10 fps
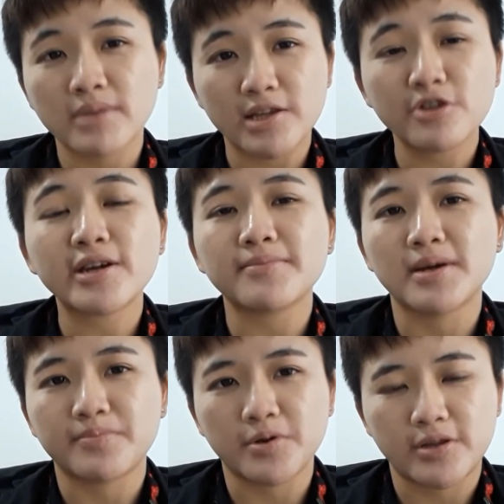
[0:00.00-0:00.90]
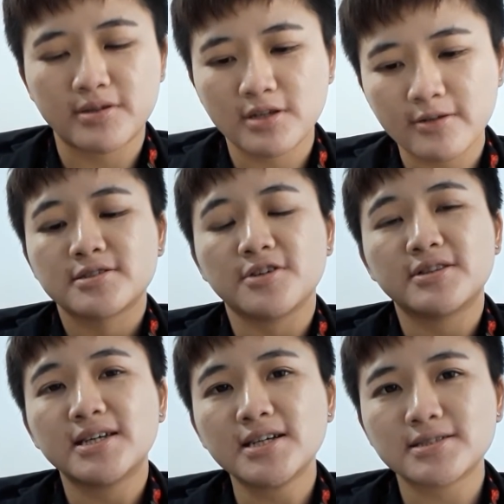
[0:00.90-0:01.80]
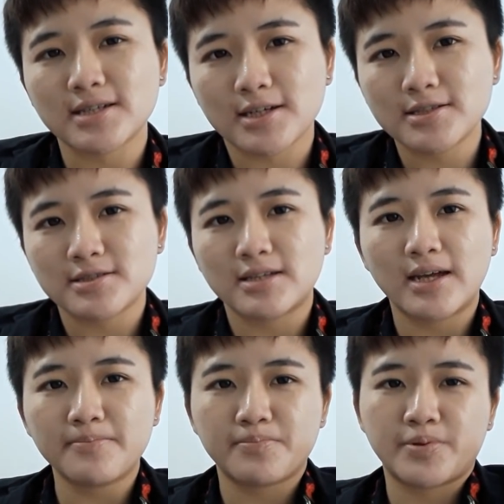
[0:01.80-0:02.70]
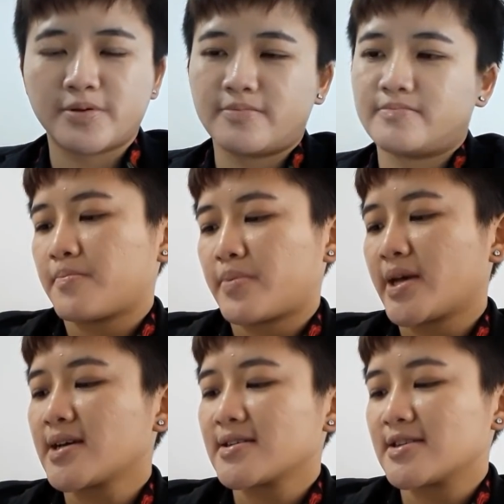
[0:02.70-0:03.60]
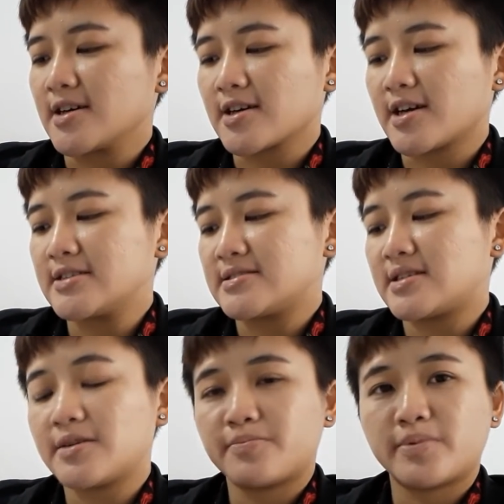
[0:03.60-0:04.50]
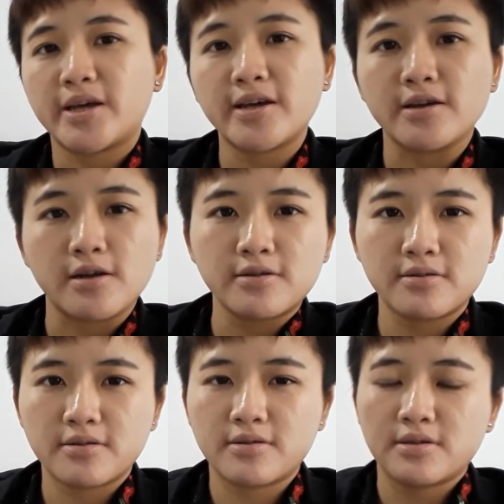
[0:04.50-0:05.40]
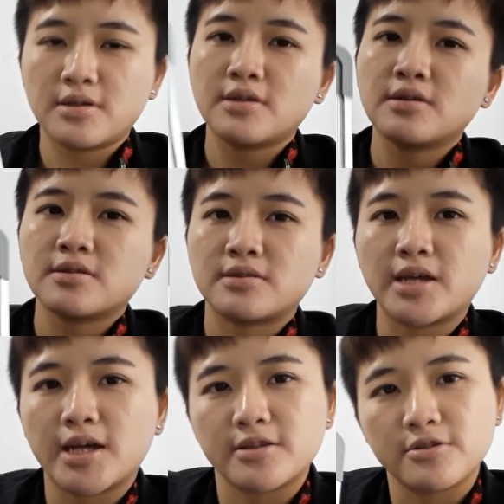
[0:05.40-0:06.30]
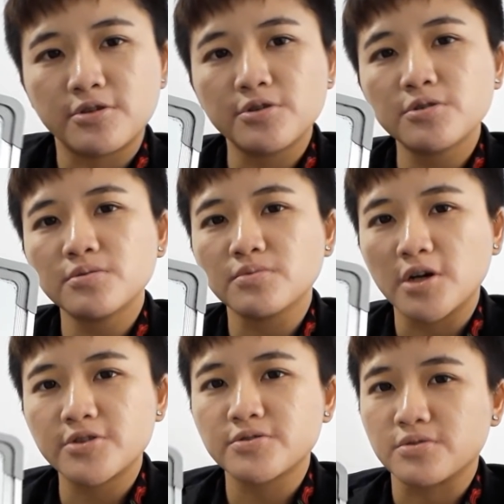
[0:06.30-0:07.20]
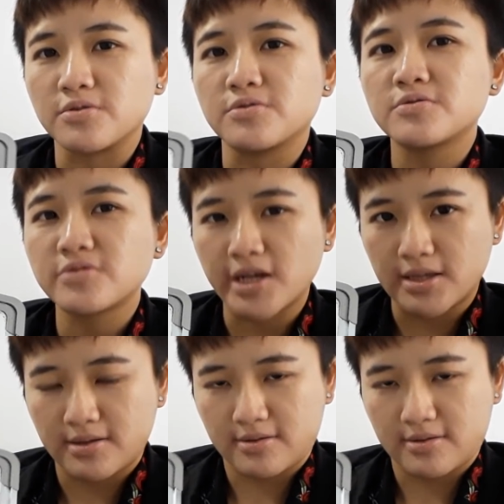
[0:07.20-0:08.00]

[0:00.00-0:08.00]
but you get my point. So the second step, pick the currency pair that you want to trade.